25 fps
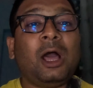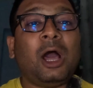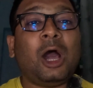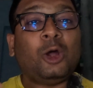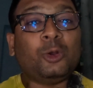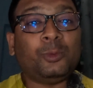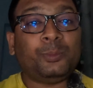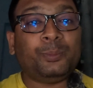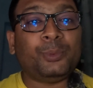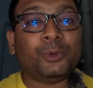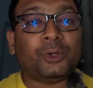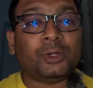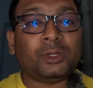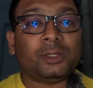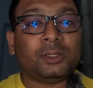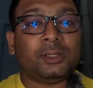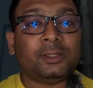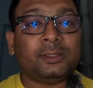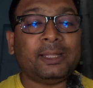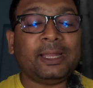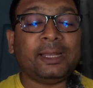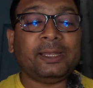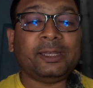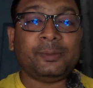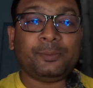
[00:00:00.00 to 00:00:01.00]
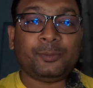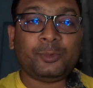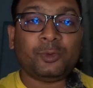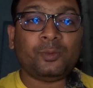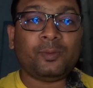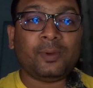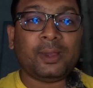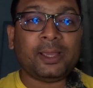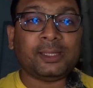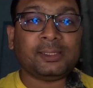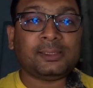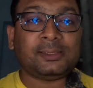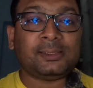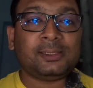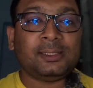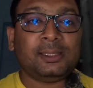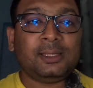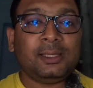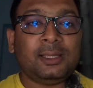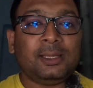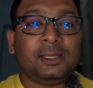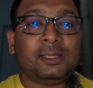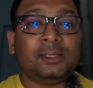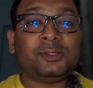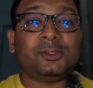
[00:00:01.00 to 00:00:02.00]
output that it provides.
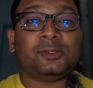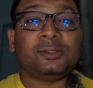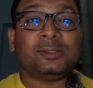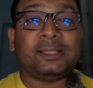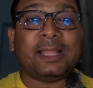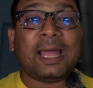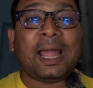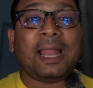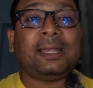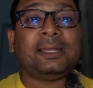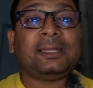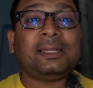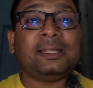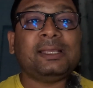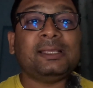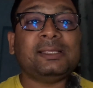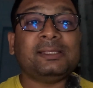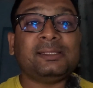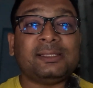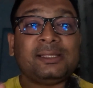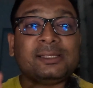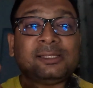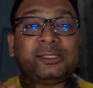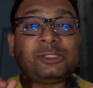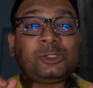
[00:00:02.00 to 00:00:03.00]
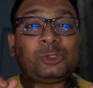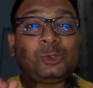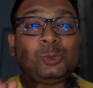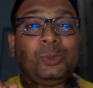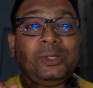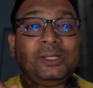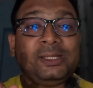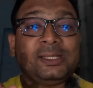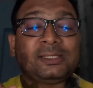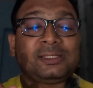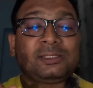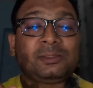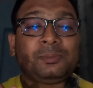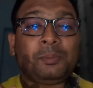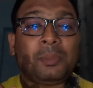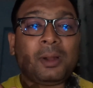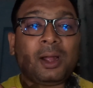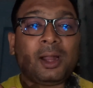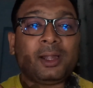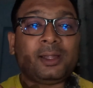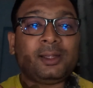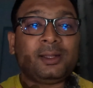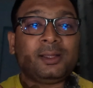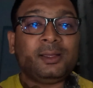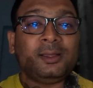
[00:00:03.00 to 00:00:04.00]
So that is the sweetest
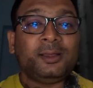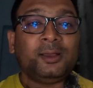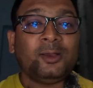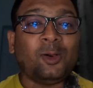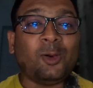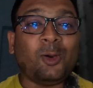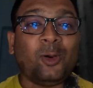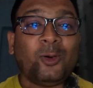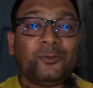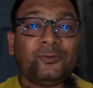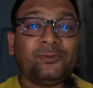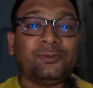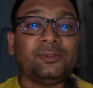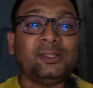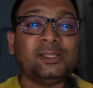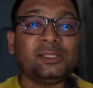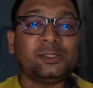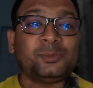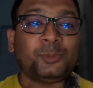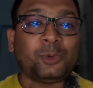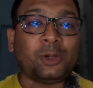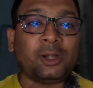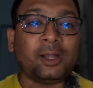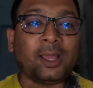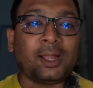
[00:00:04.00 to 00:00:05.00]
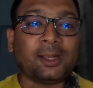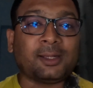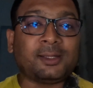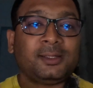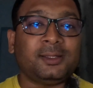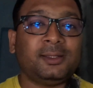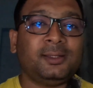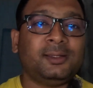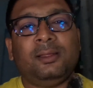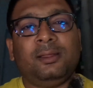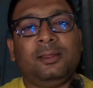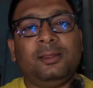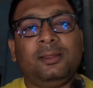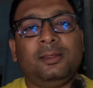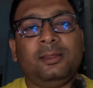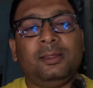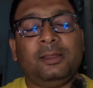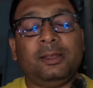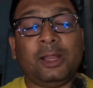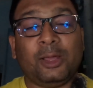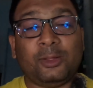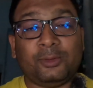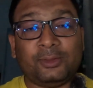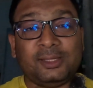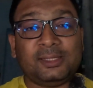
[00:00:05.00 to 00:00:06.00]
part of this product.
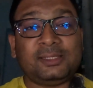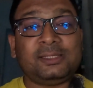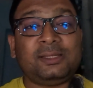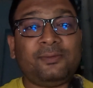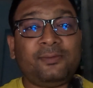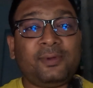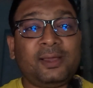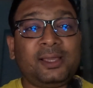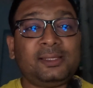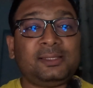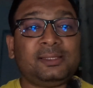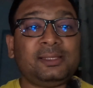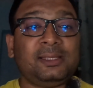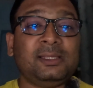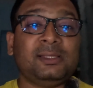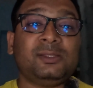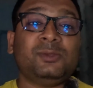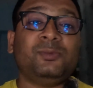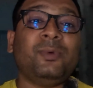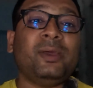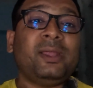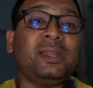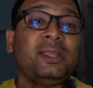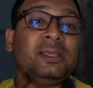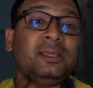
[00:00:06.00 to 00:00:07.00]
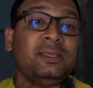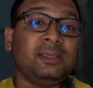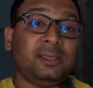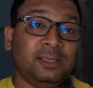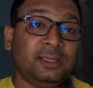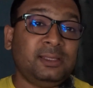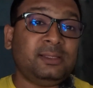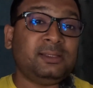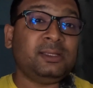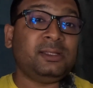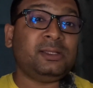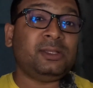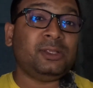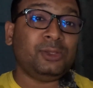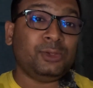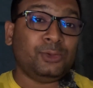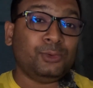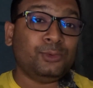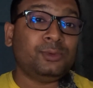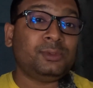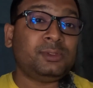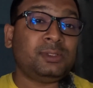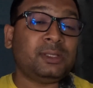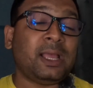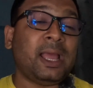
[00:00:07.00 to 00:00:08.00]
Now, this device is very easy to
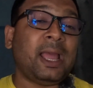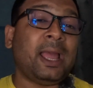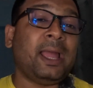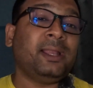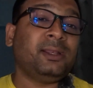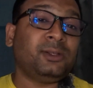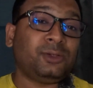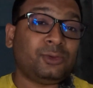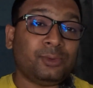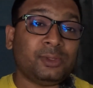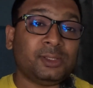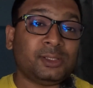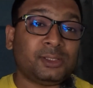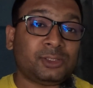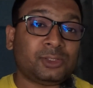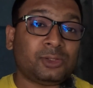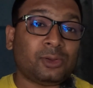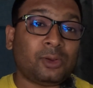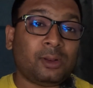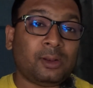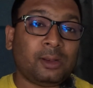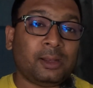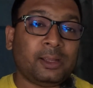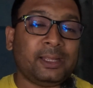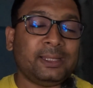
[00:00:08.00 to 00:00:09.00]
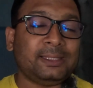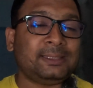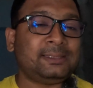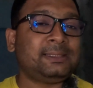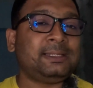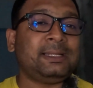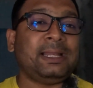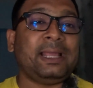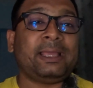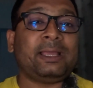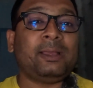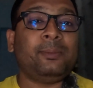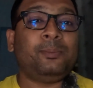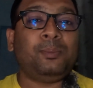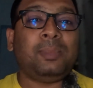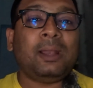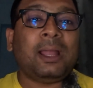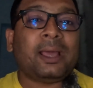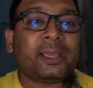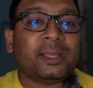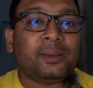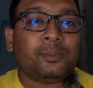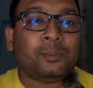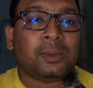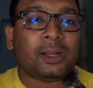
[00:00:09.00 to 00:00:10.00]
use and to install. It's like a
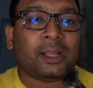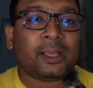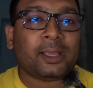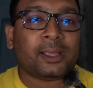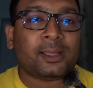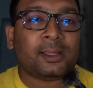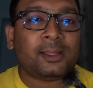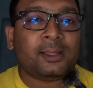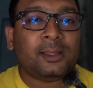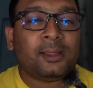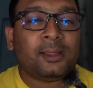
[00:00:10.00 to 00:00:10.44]
plug and play.